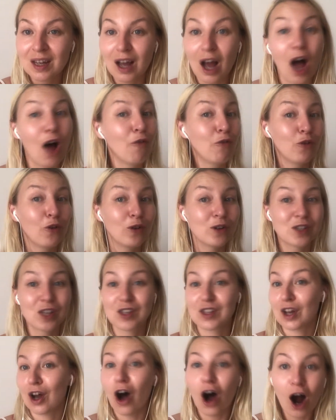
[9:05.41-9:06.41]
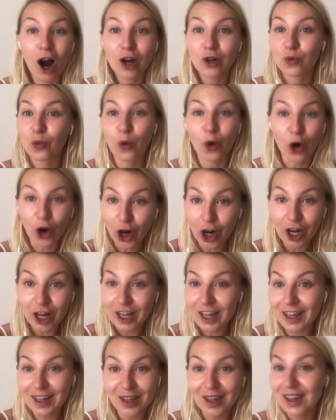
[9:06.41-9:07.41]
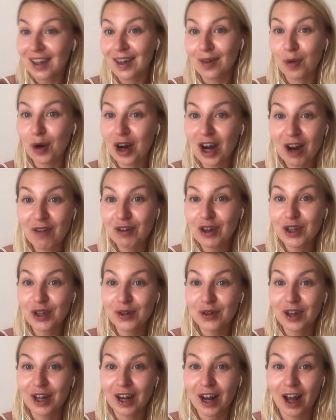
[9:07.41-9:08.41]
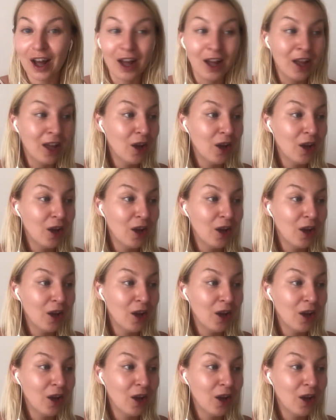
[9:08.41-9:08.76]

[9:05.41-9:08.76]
Of course, it's a hard work. Wherever you're gonna